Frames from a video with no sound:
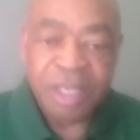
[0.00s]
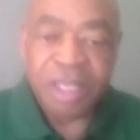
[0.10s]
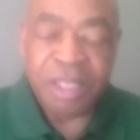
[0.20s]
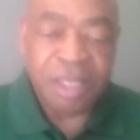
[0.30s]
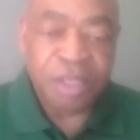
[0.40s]

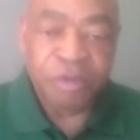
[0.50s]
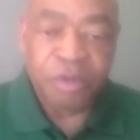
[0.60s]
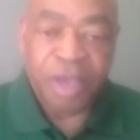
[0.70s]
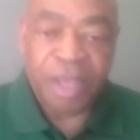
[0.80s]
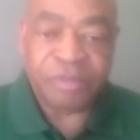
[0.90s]
and then you
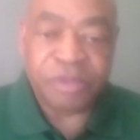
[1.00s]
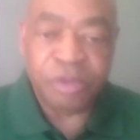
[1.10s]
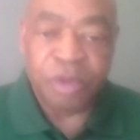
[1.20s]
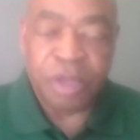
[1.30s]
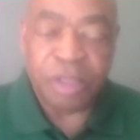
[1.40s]
have
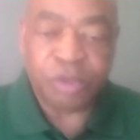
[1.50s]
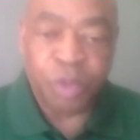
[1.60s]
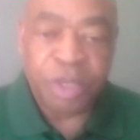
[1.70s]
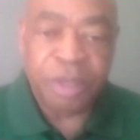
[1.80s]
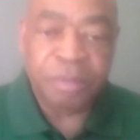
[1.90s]
to
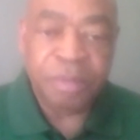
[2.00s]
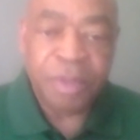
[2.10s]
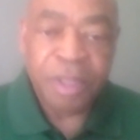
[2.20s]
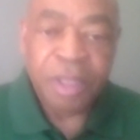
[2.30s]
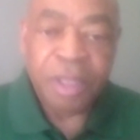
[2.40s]
swim
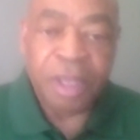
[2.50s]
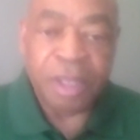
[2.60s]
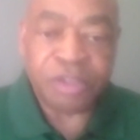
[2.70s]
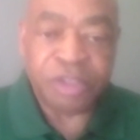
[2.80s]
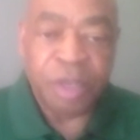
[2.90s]

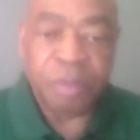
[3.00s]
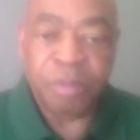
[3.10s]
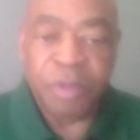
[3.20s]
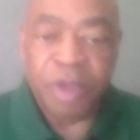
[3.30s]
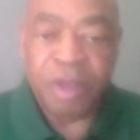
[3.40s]

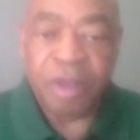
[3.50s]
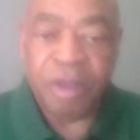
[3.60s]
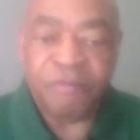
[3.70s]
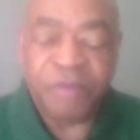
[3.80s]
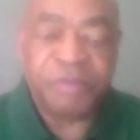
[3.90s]
some
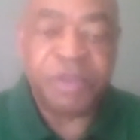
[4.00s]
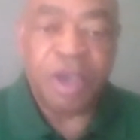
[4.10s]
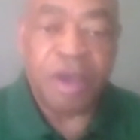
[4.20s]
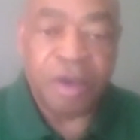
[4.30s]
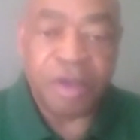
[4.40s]
50
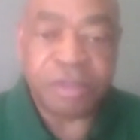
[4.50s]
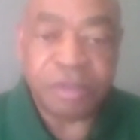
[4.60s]
yards.